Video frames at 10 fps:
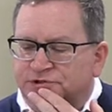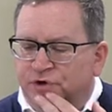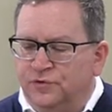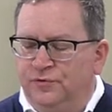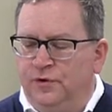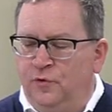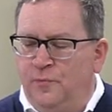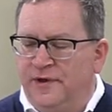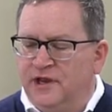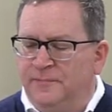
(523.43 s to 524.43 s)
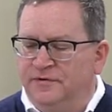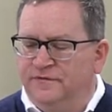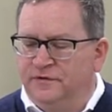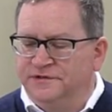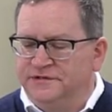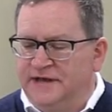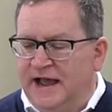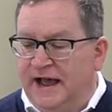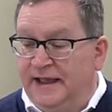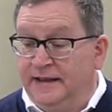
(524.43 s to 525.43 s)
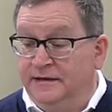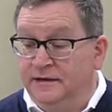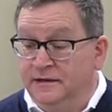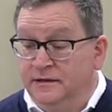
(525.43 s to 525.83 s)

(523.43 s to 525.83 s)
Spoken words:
So we'll pick it up in verse 9,